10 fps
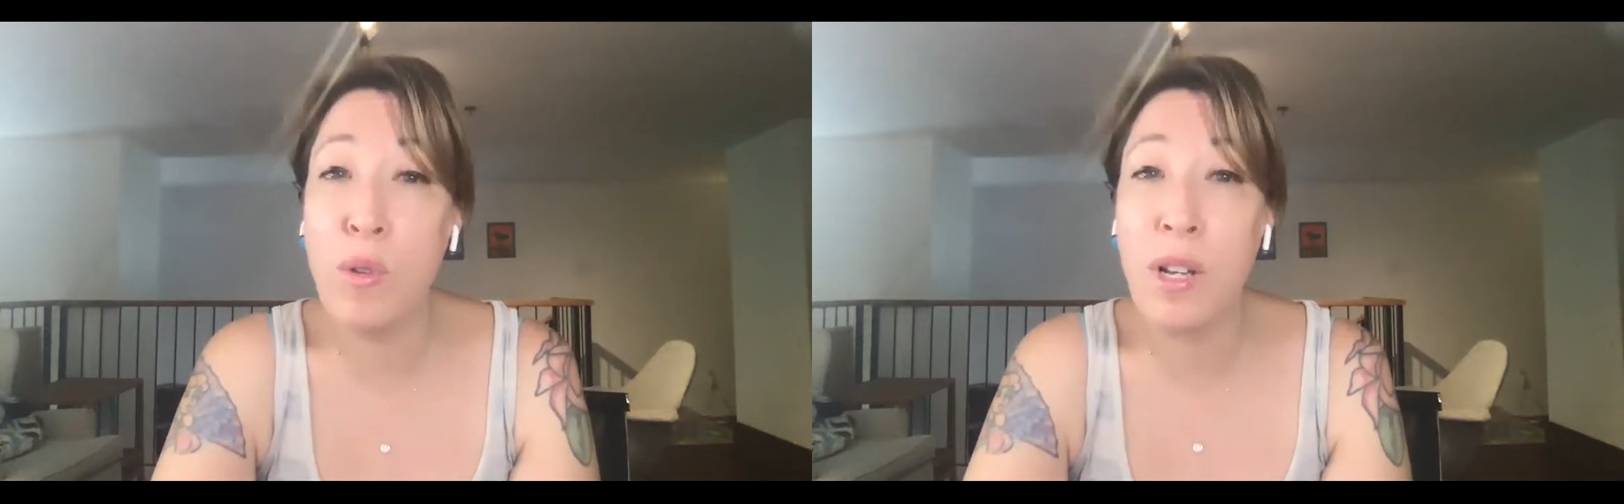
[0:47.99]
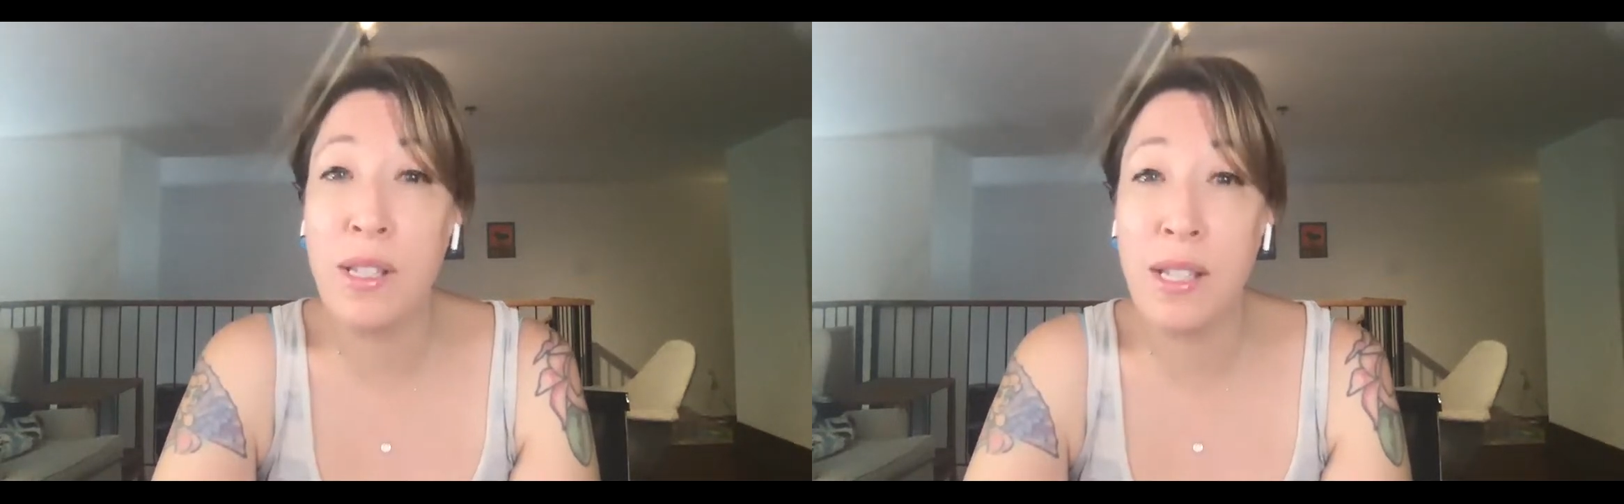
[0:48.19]

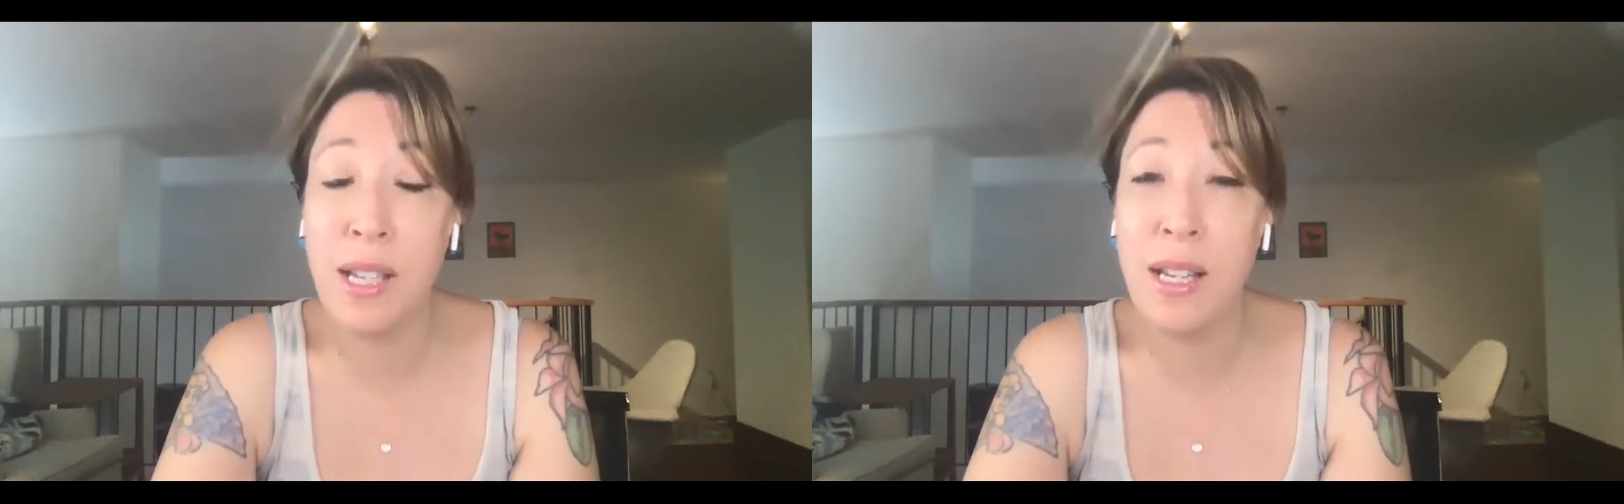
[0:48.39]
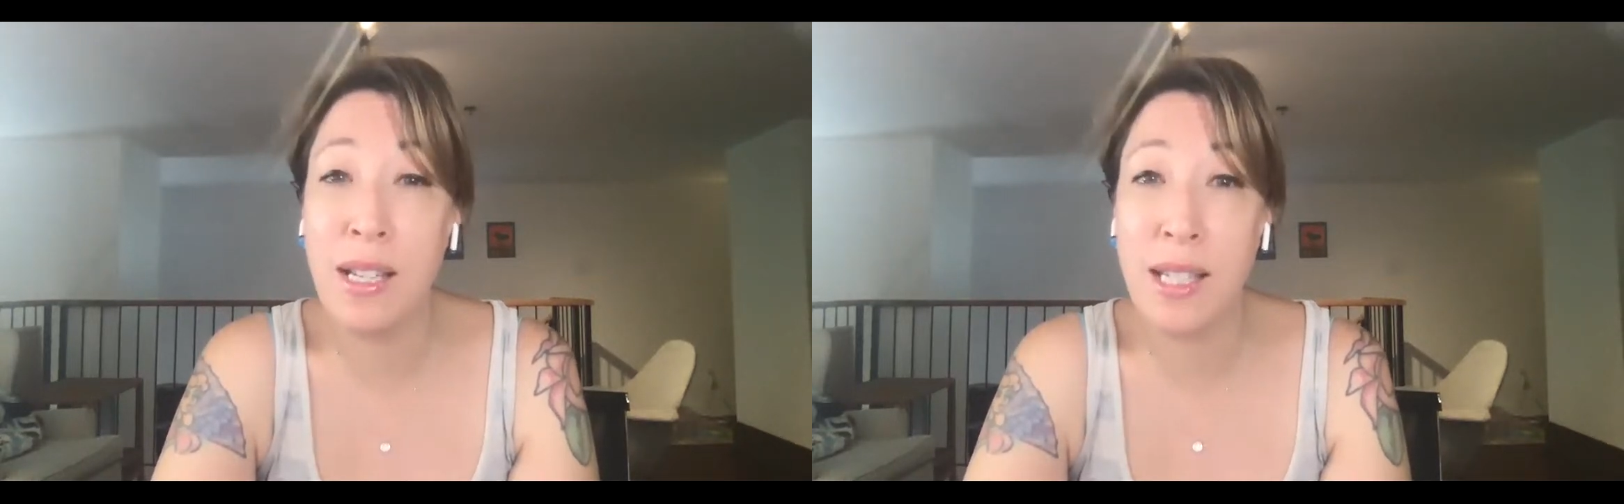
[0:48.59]
can see
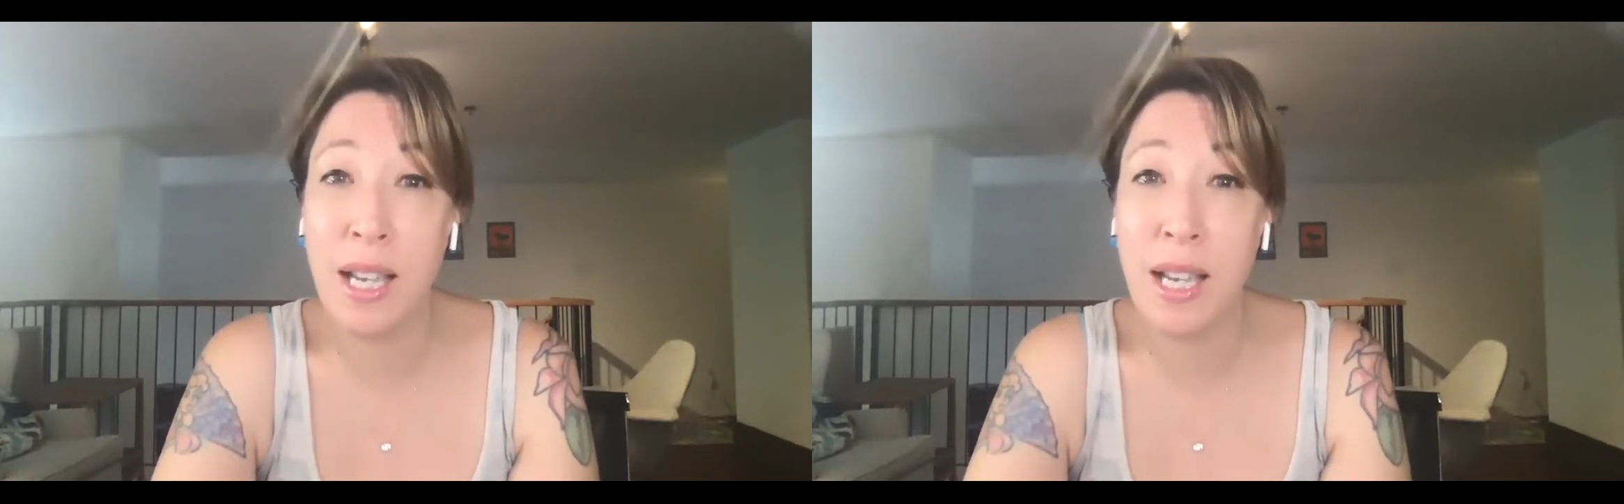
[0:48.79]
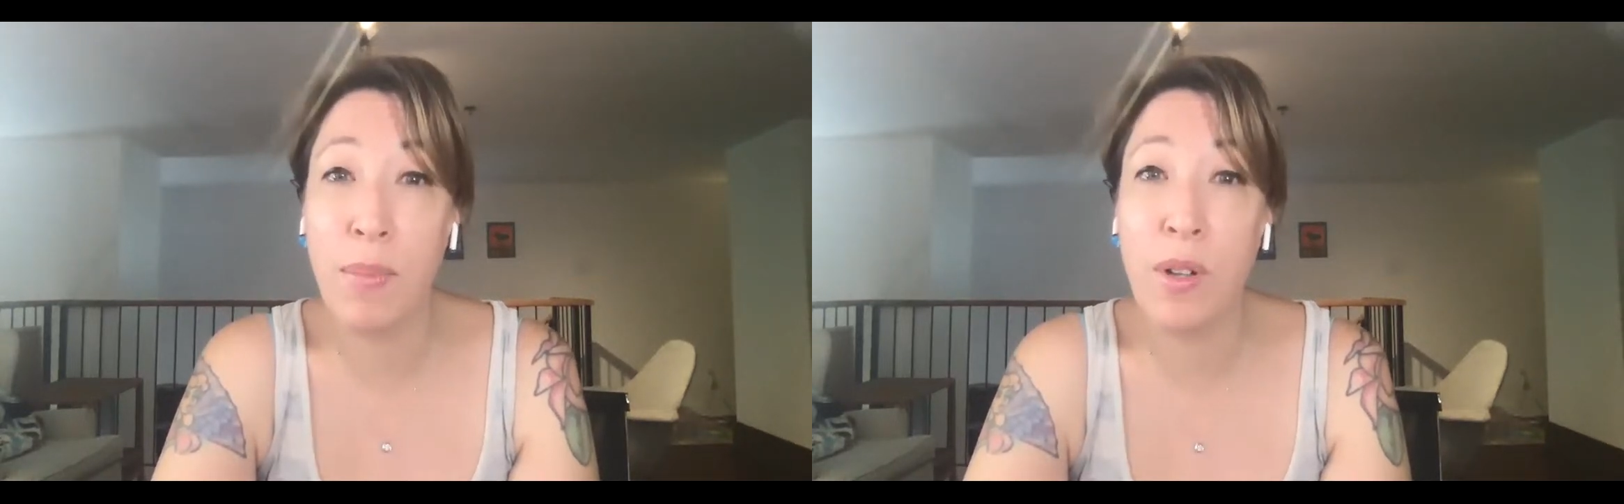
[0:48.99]
an
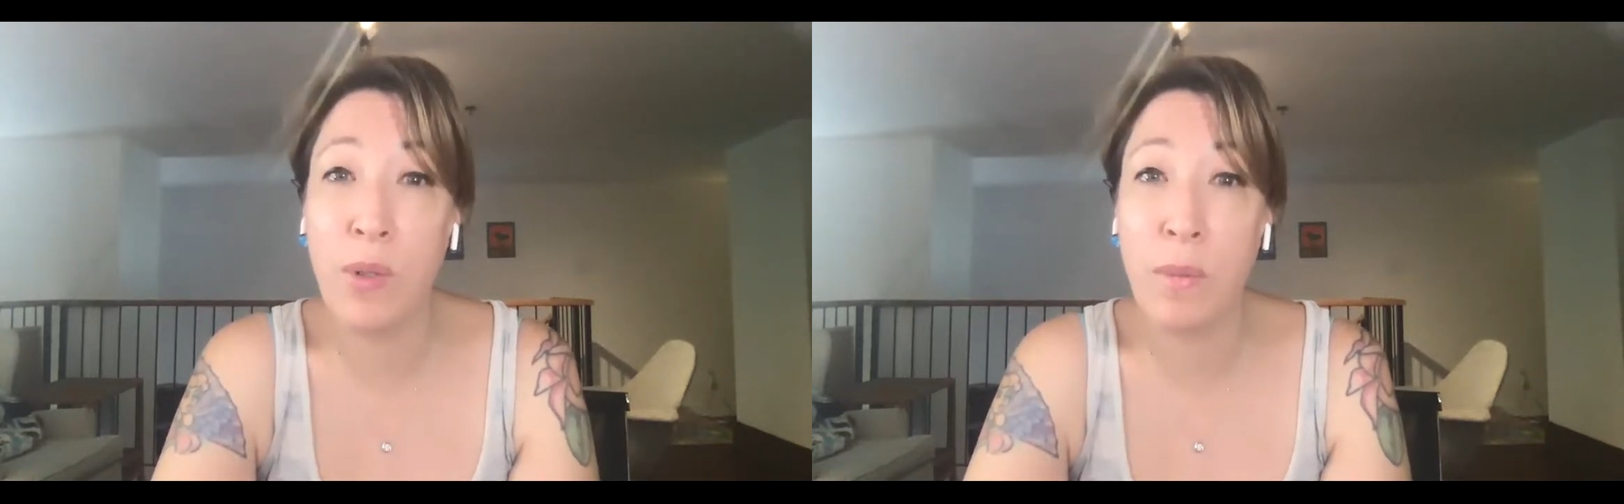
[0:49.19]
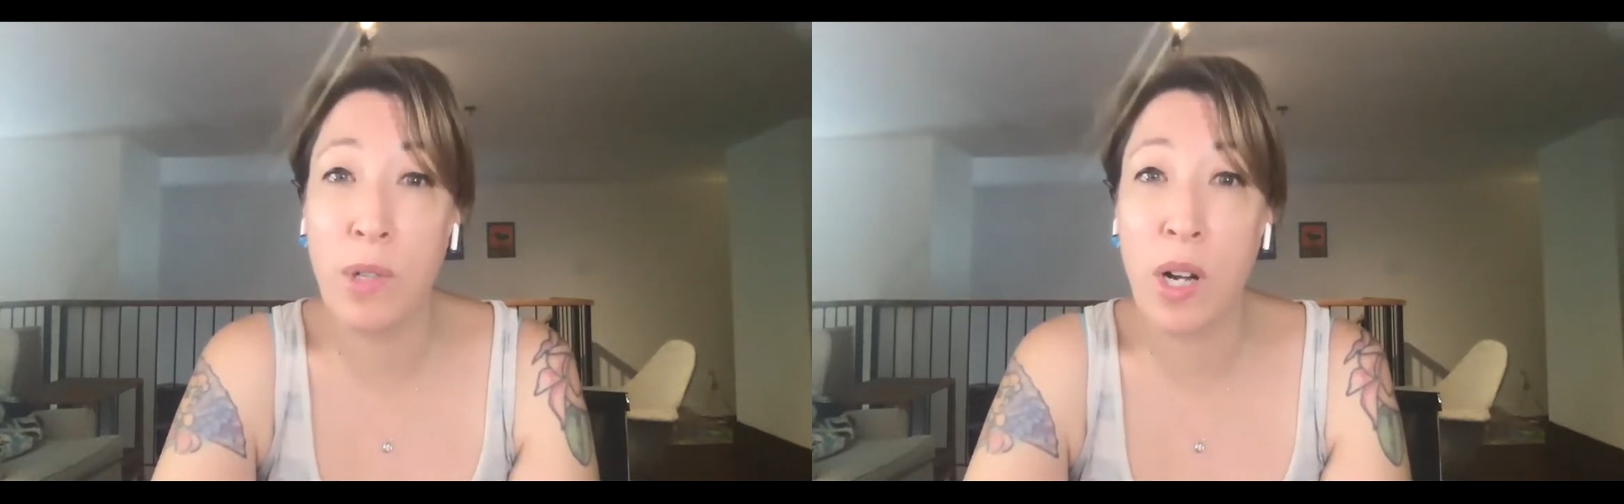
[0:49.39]
example of what
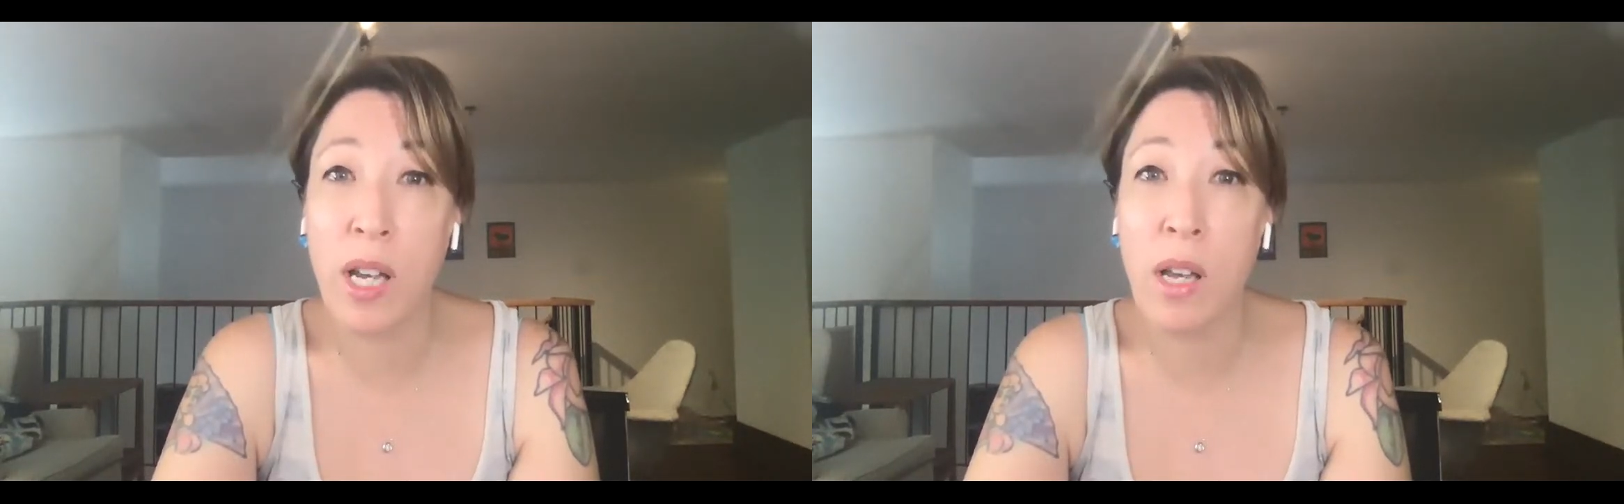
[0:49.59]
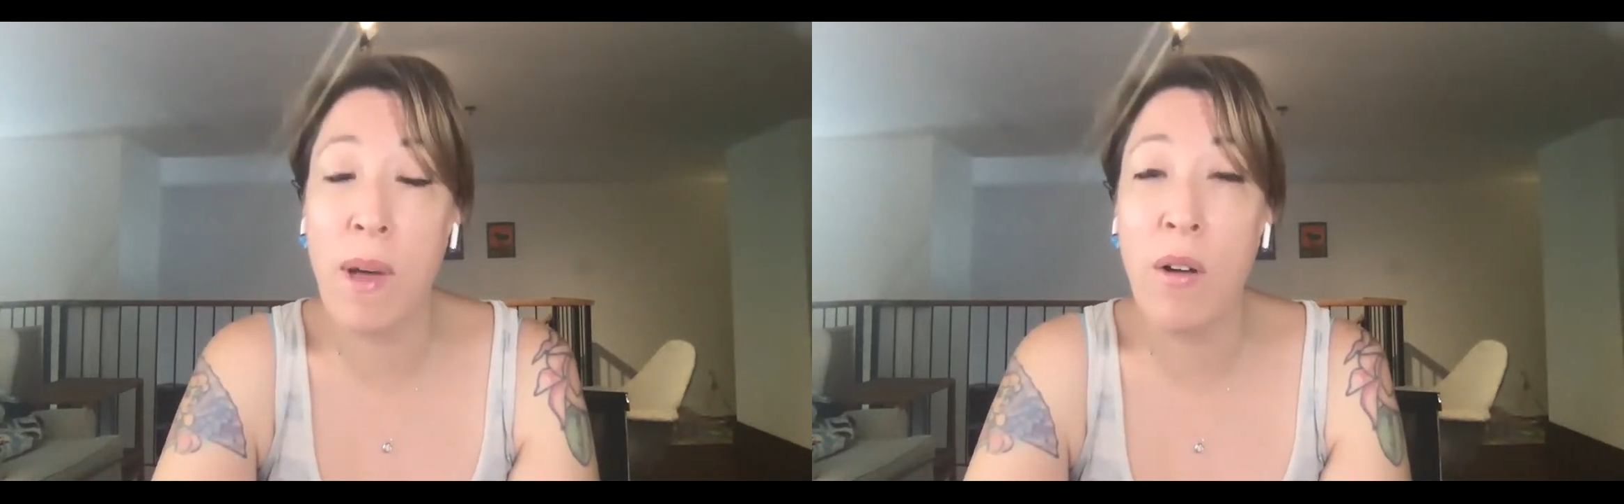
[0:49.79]
I'm
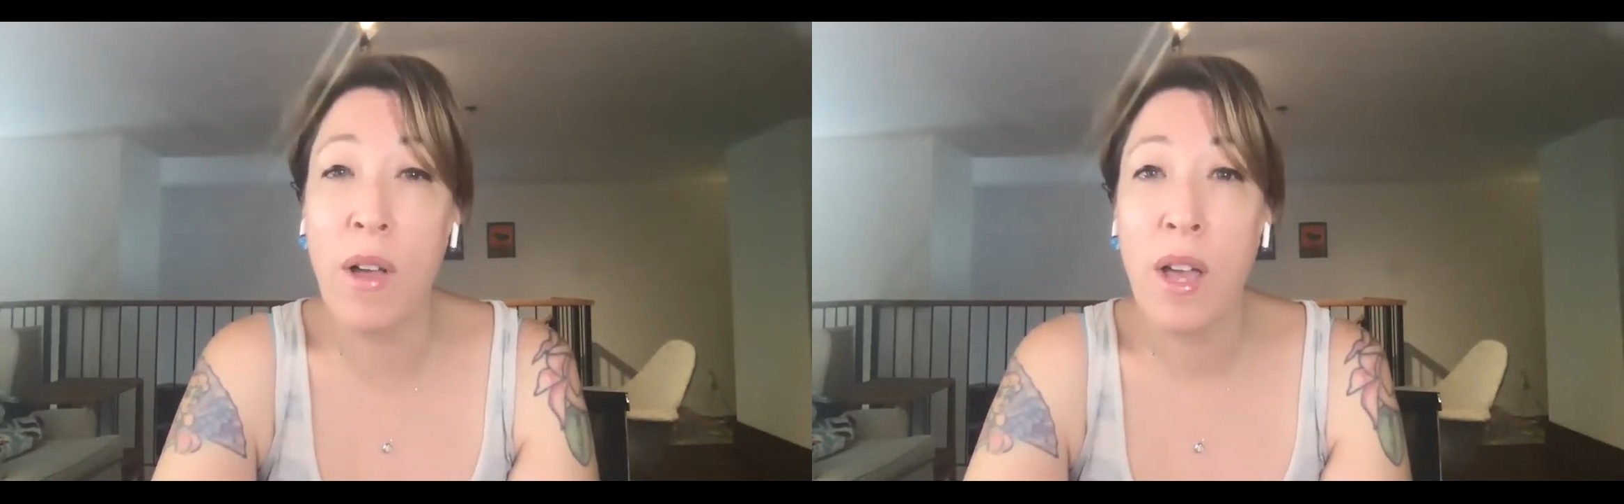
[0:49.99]
talking about.